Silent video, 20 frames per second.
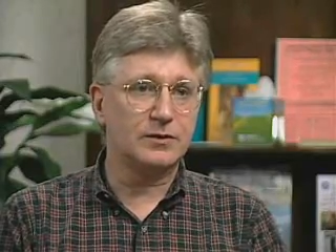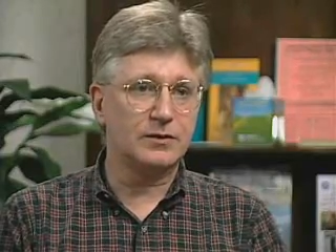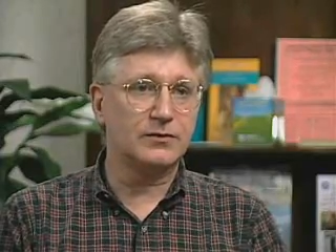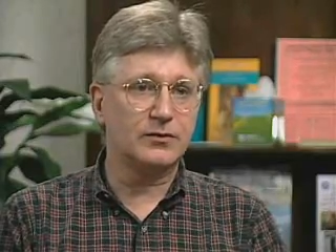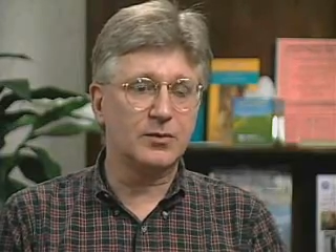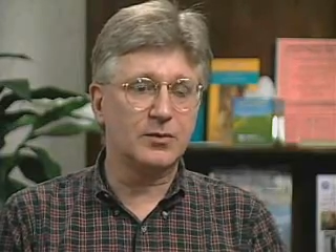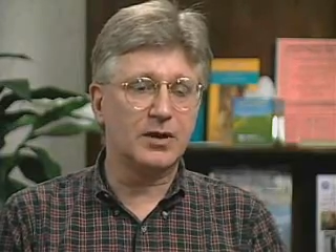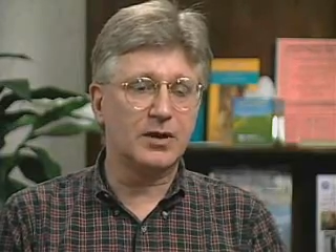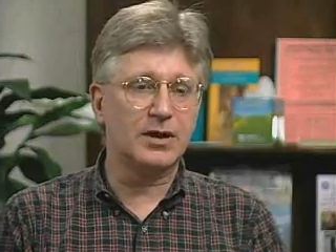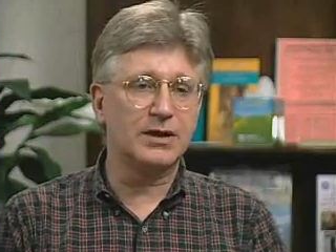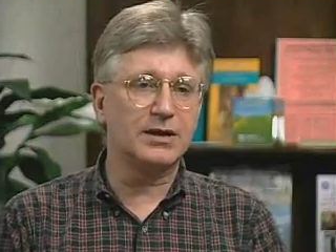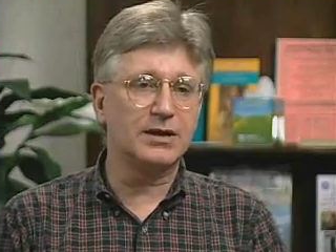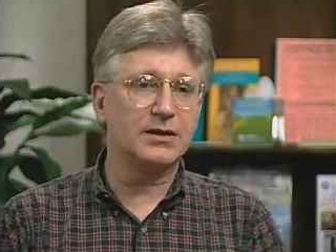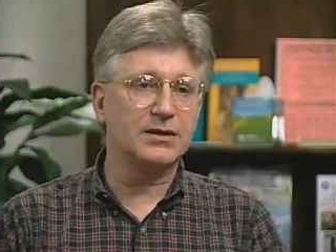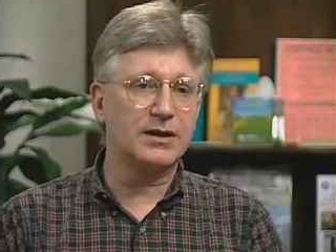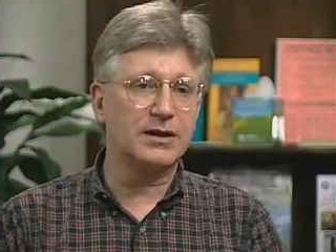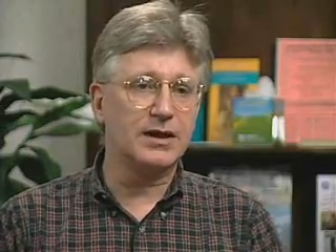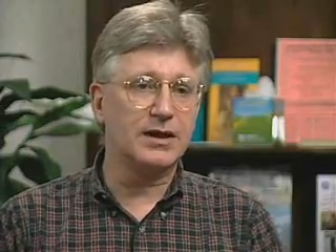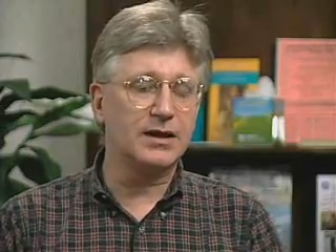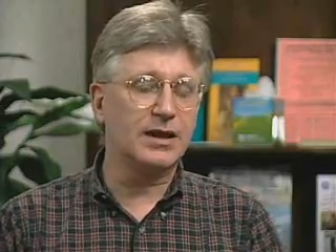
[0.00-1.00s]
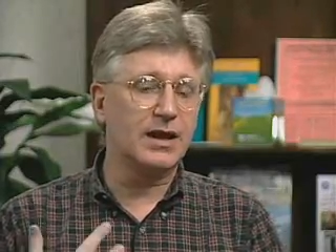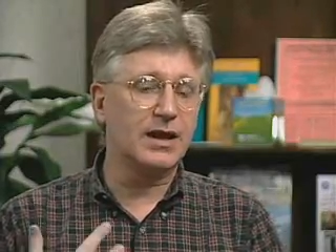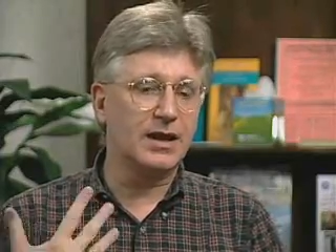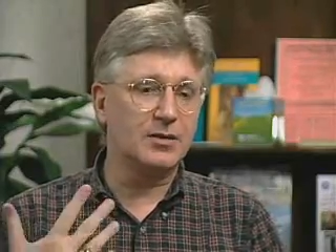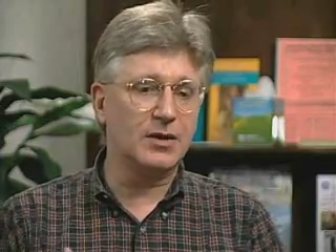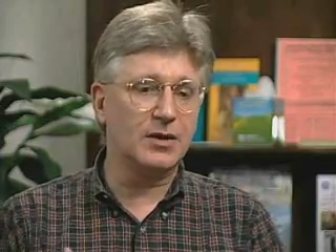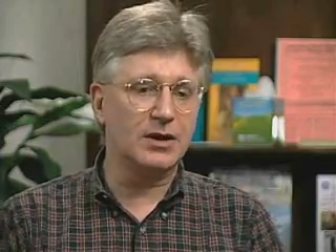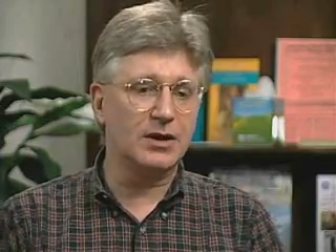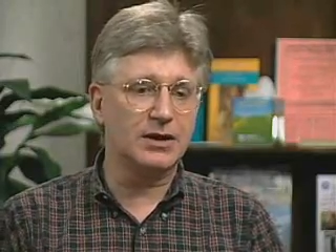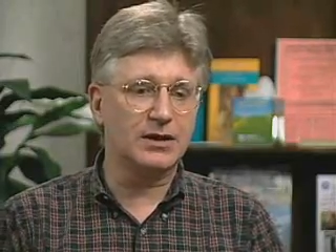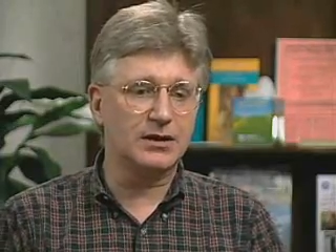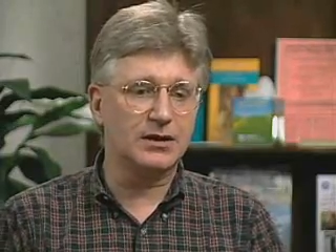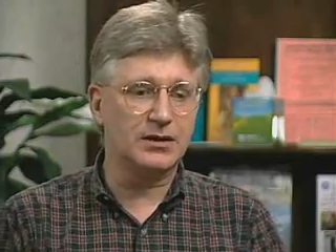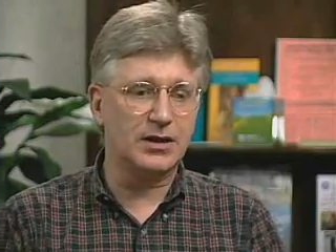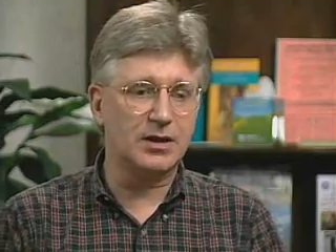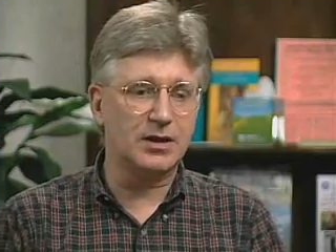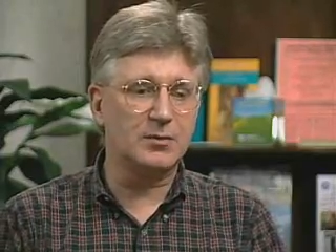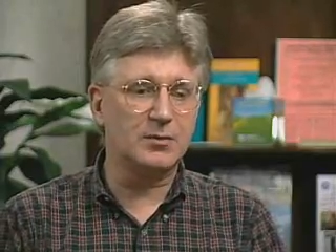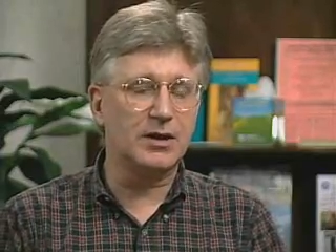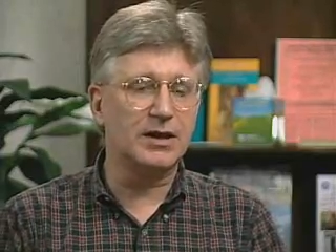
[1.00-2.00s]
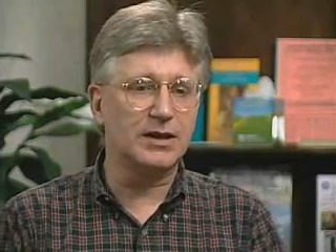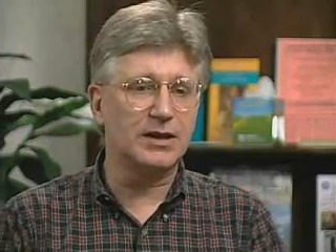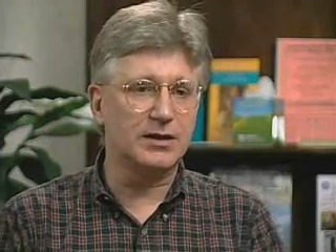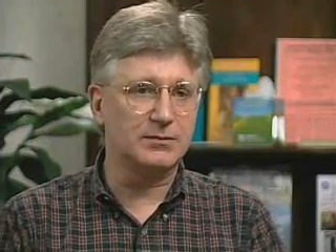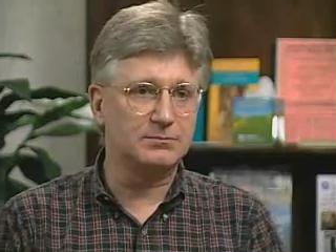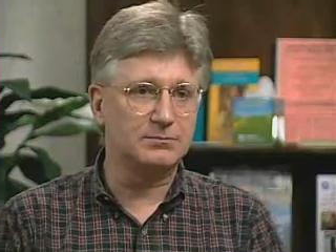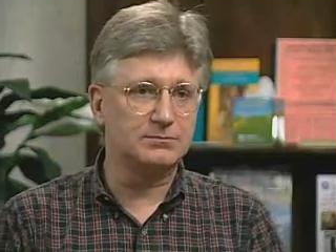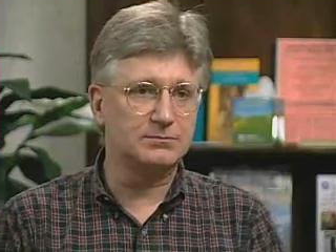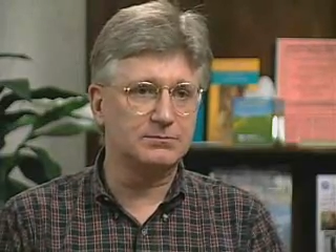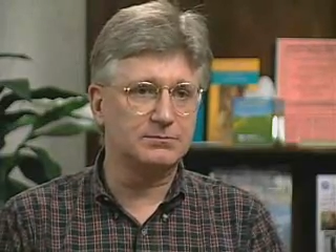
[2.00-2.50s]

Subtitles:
for my neck and my head.